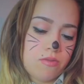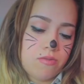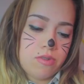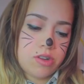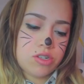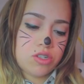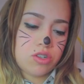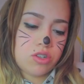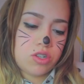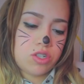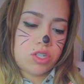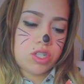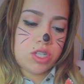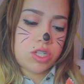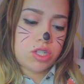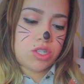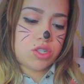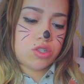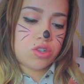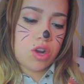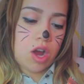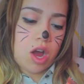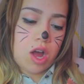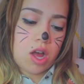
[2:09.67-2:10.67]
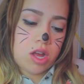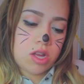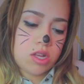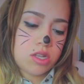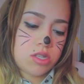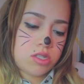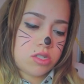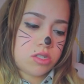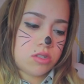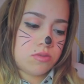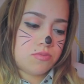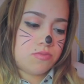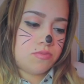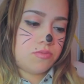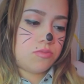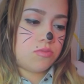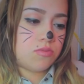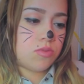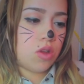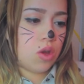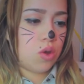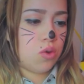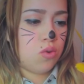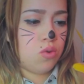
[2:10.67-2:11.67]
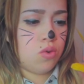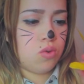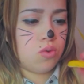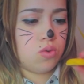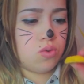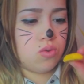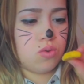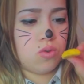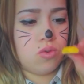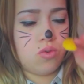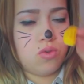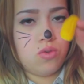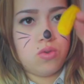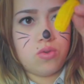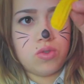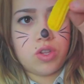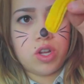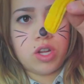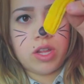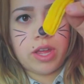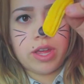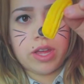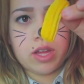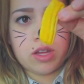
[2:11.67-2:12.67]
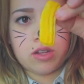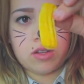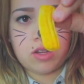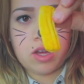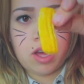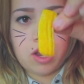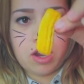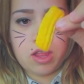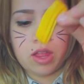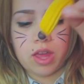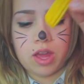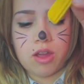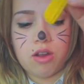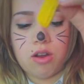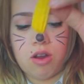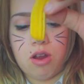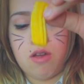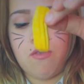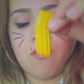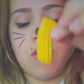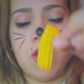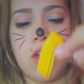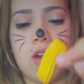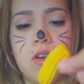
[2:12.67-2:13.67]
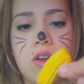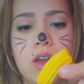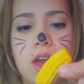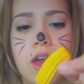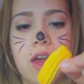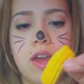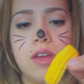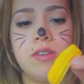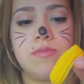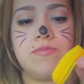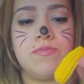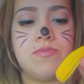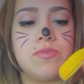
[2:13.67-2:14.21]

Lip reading: Original cheese straws. Ooh, they're like kind of like curvy, okay.